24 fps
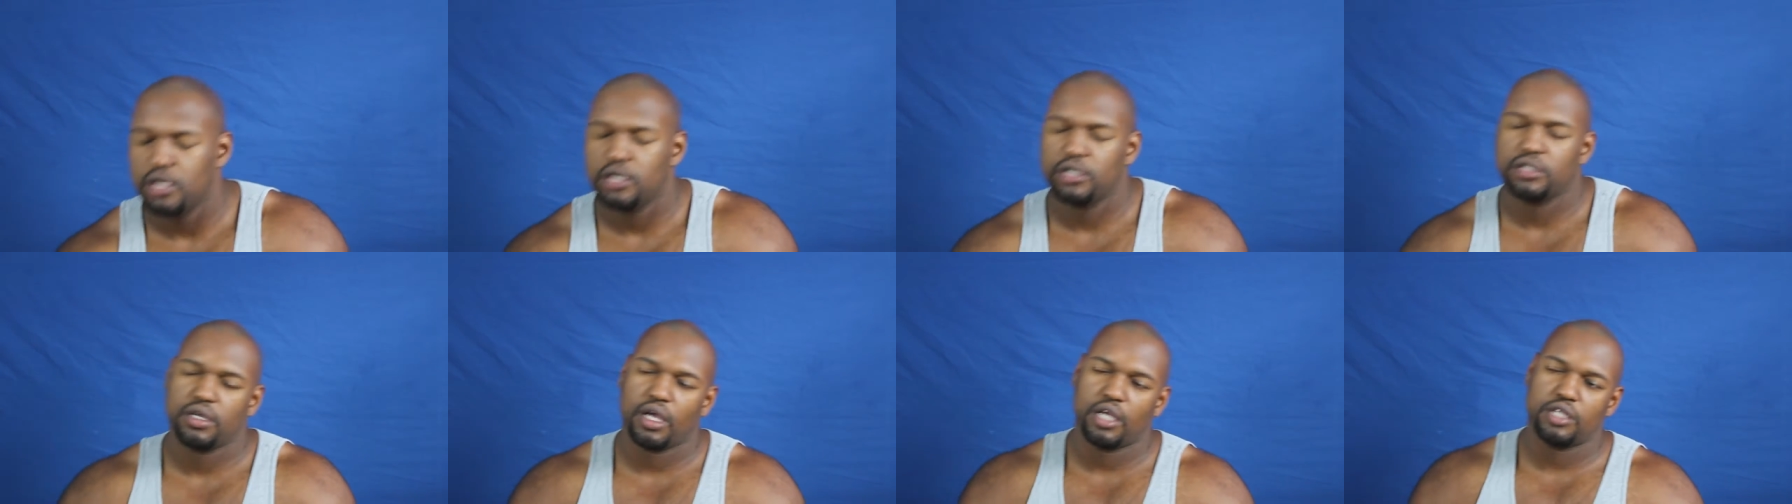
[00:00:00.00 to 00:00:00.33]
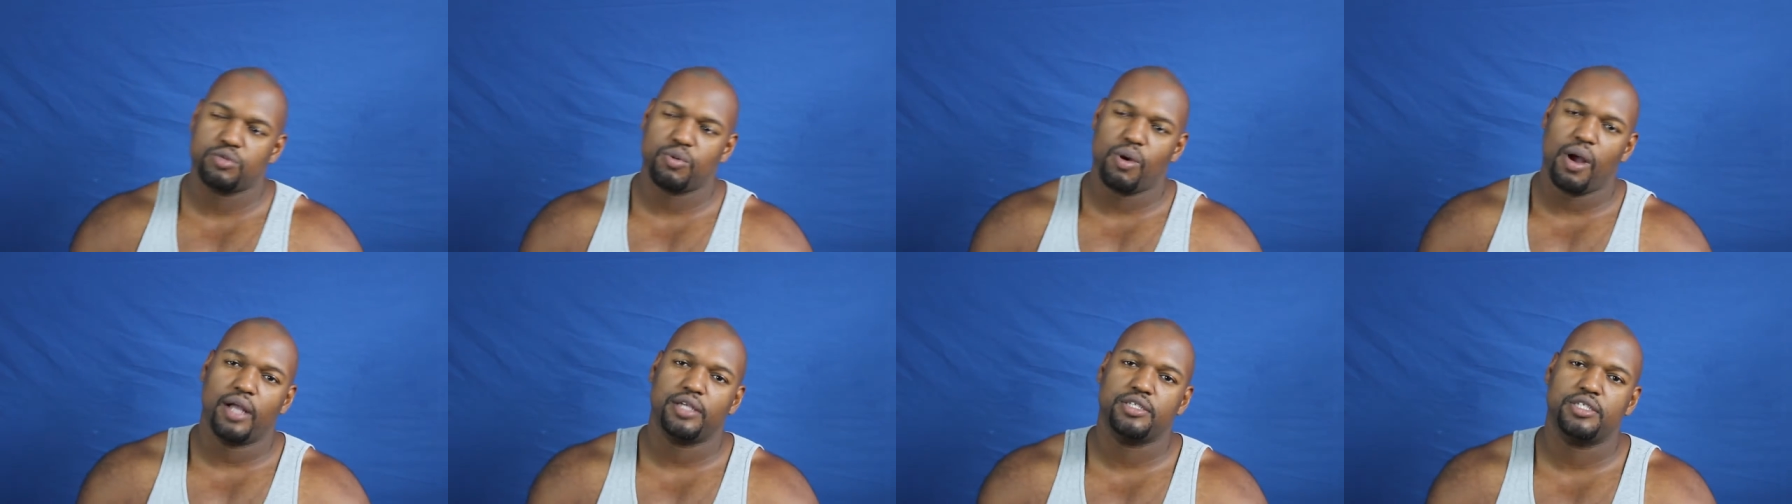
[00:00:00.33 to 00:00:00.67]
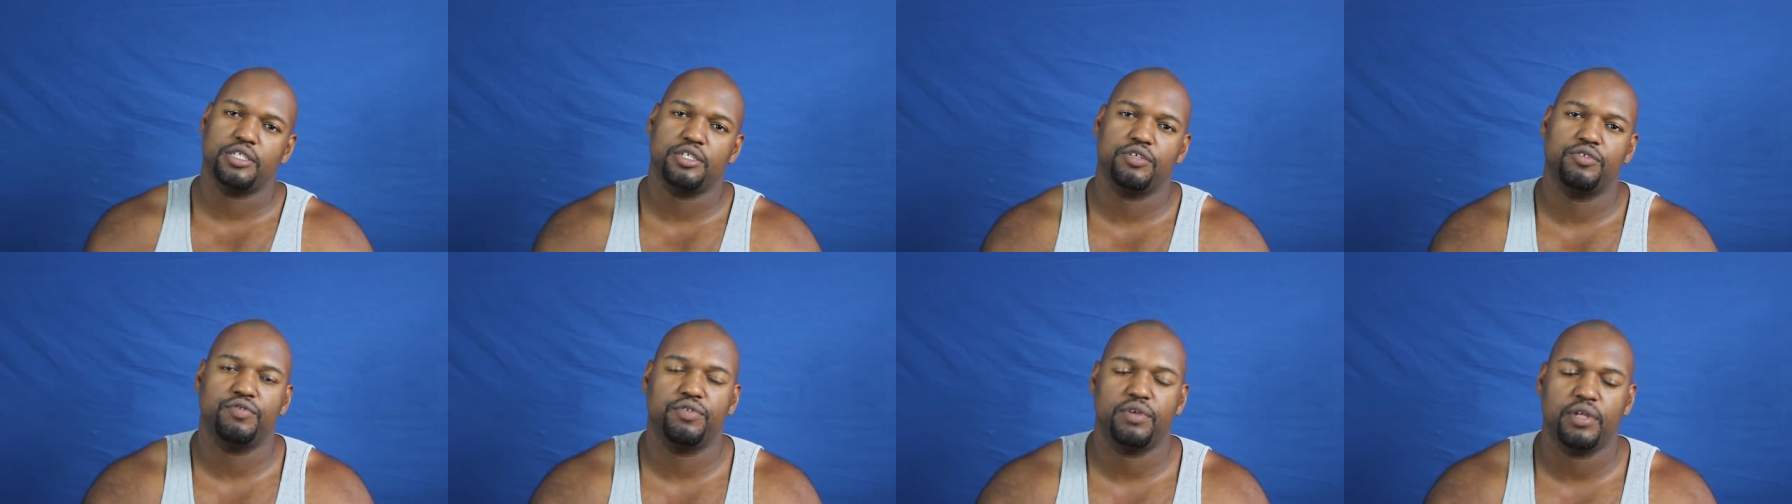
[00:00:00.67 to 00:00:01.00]
So I was
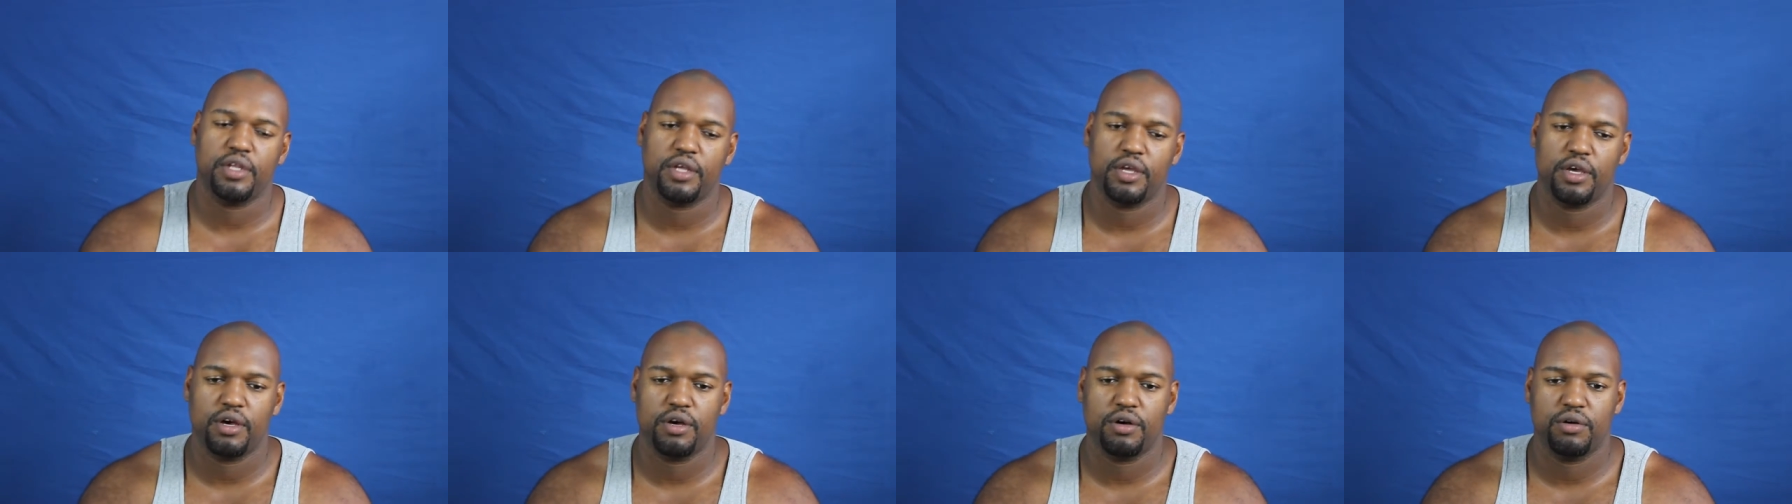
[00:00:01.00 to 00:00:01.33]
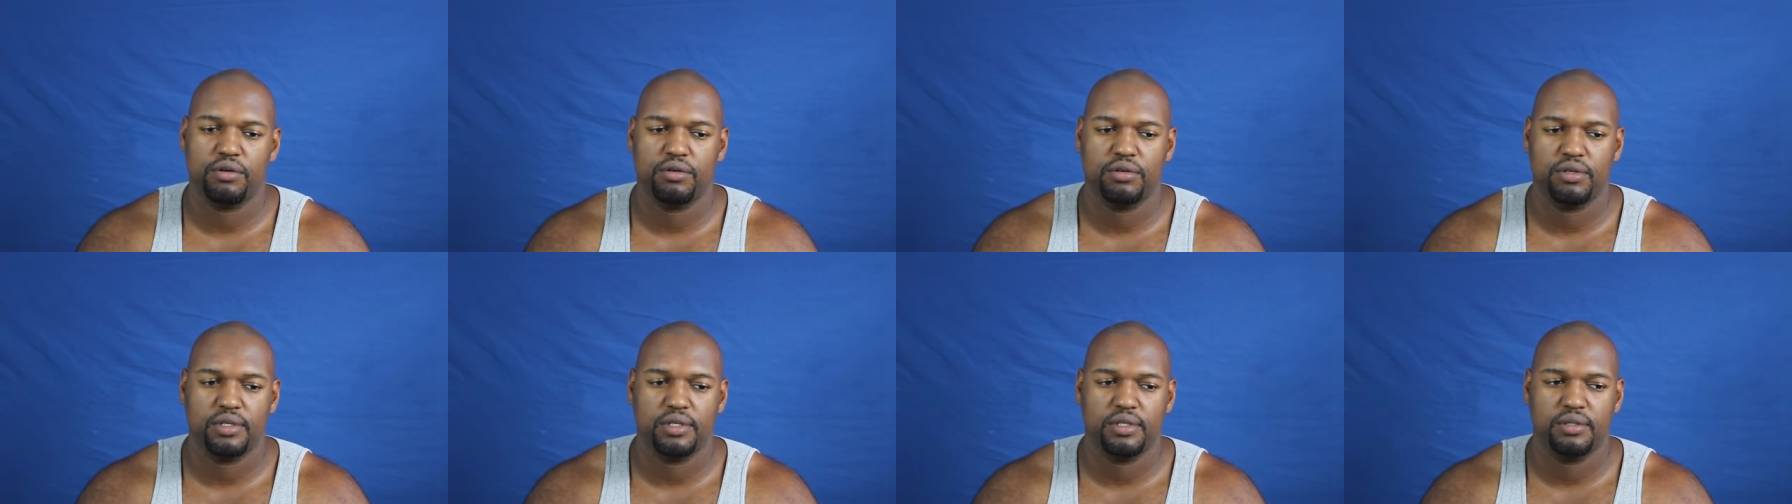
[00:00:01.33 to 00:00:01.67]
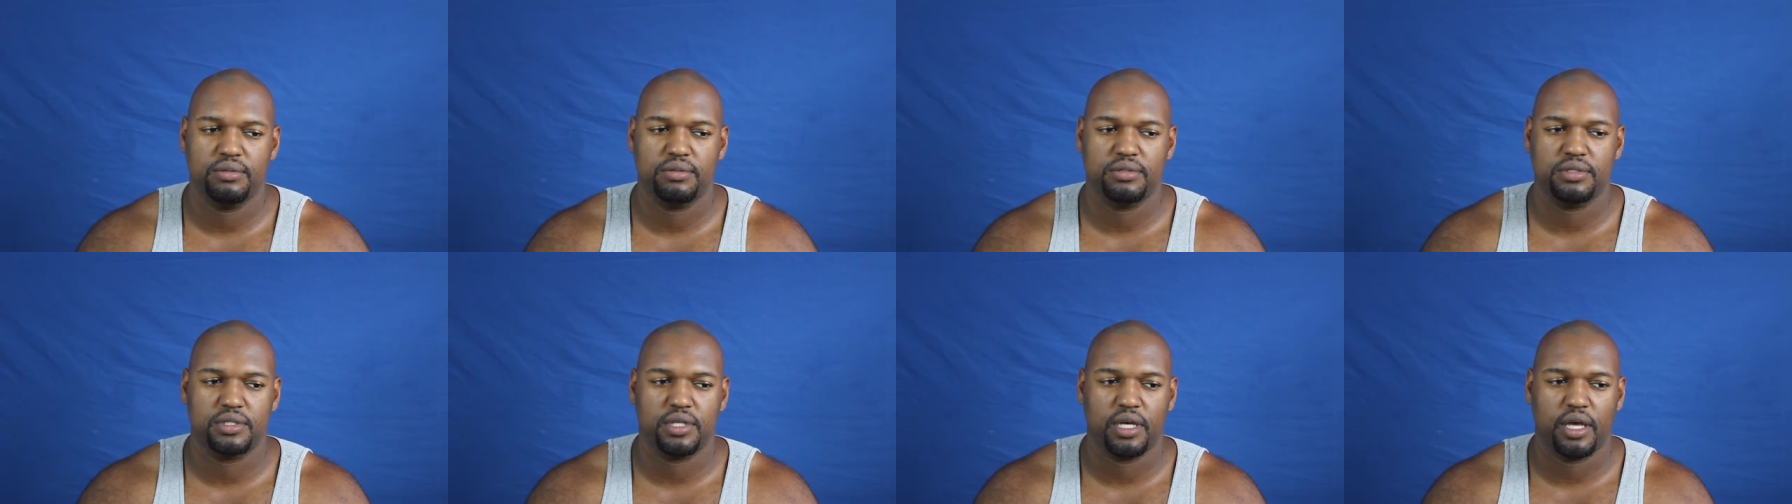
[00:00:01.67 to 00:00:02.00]
watching a video, it
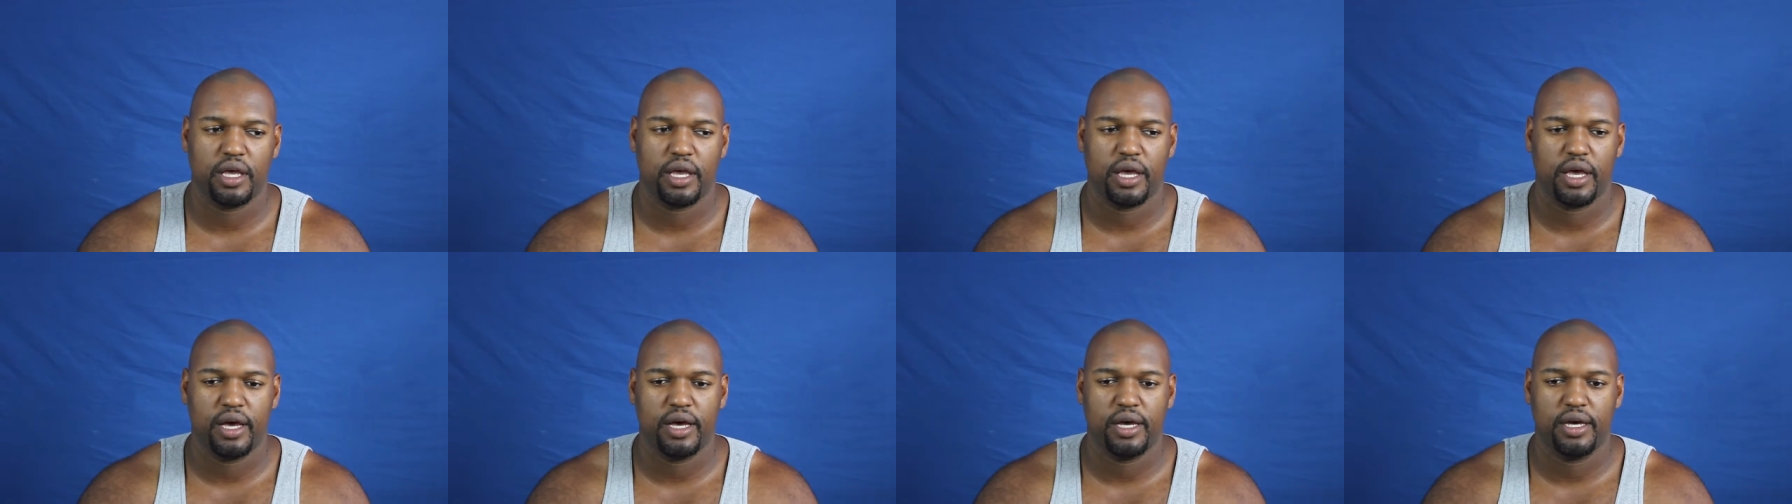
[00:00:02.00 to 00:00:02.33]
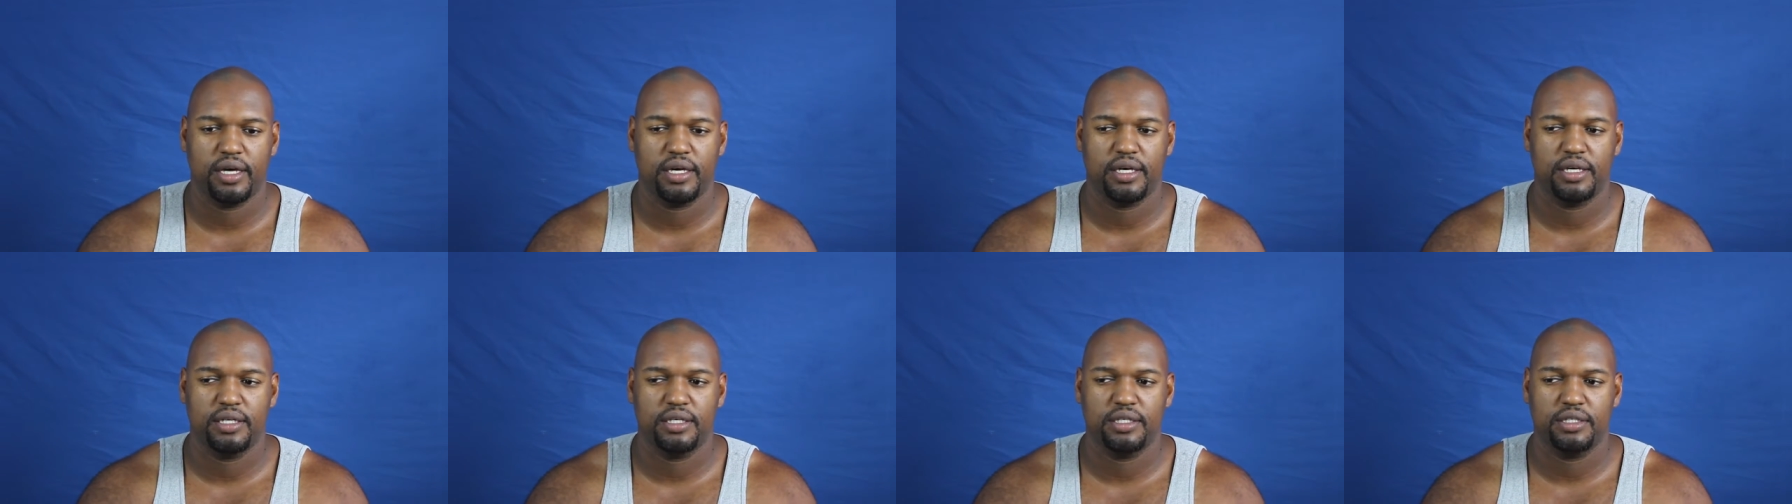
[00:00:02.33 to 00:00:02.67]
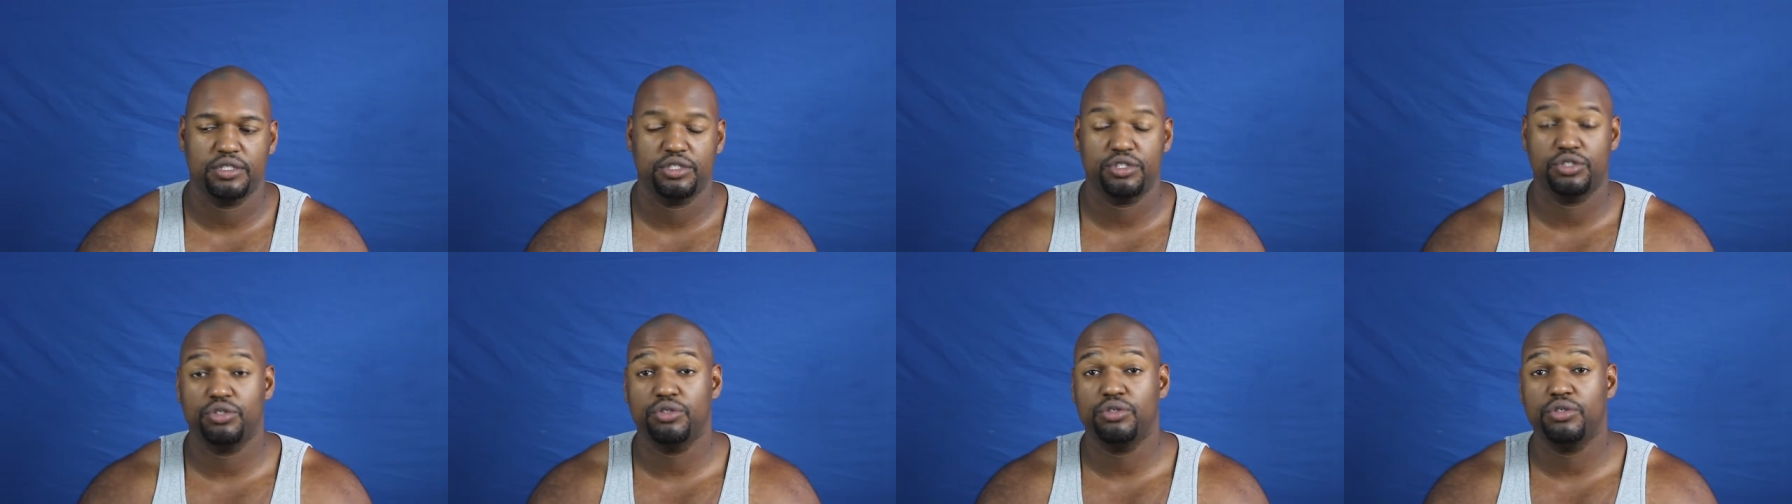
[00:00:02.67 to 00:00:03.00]
was a
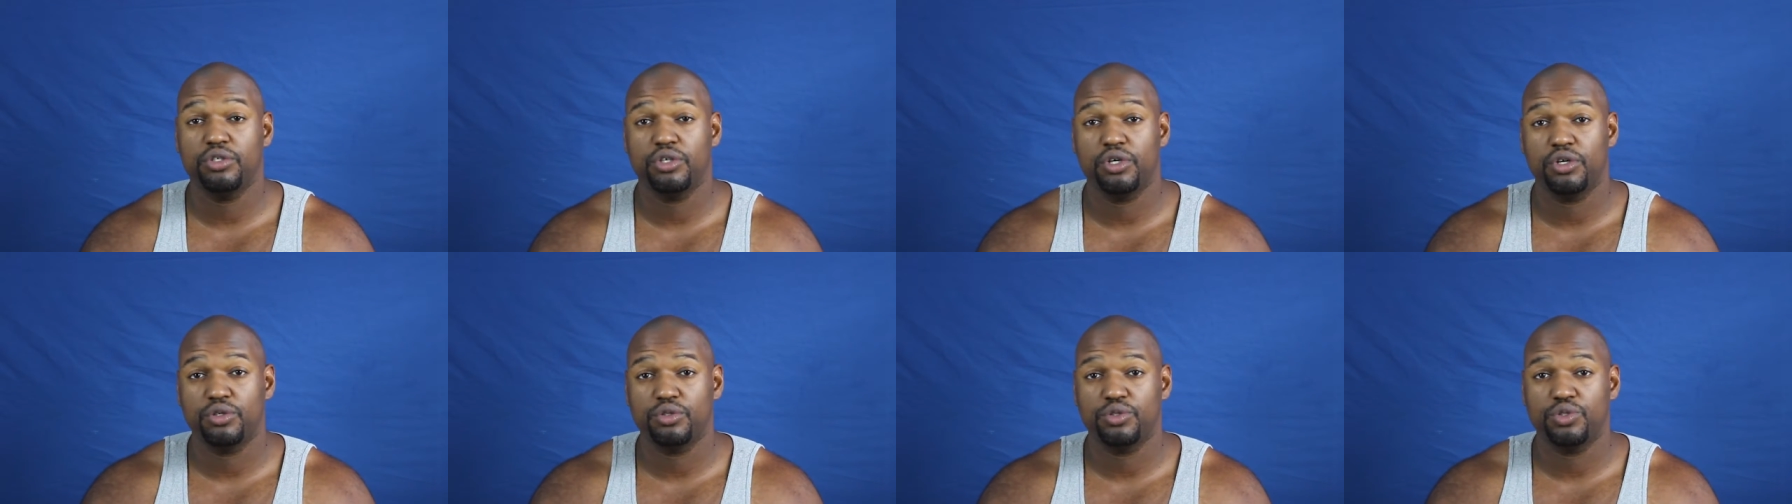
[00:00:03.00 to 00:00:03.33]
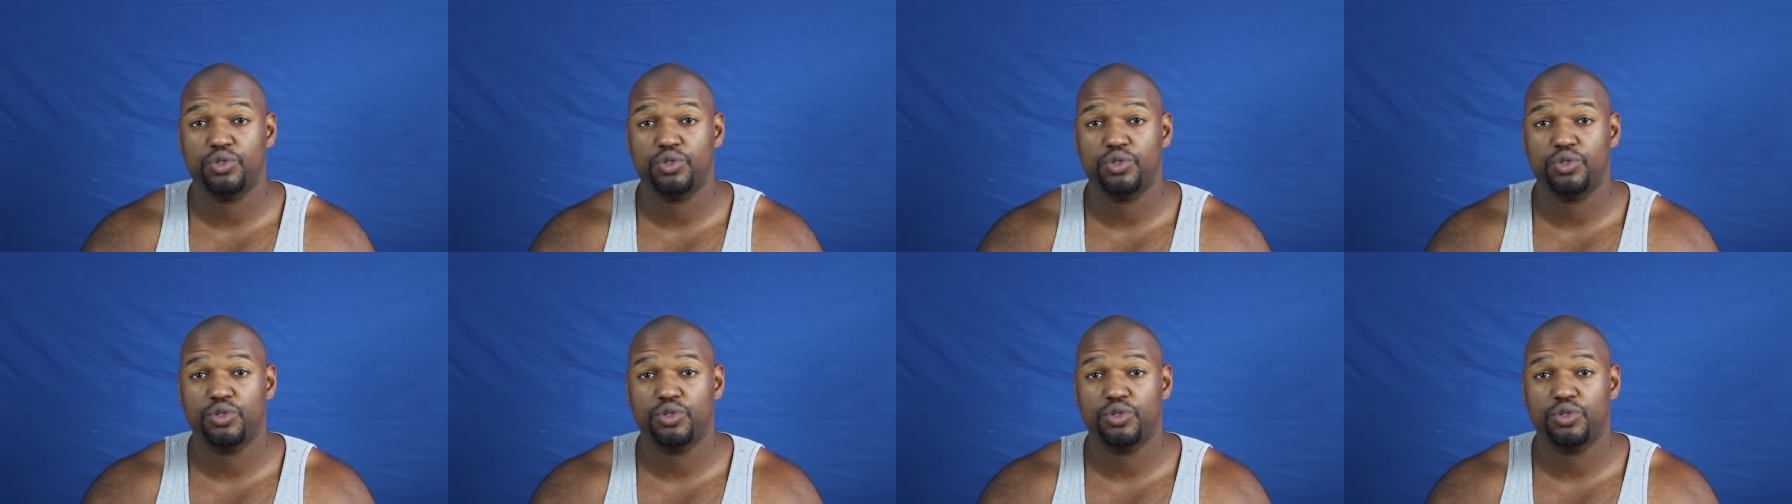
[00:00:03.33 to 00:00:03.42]
studio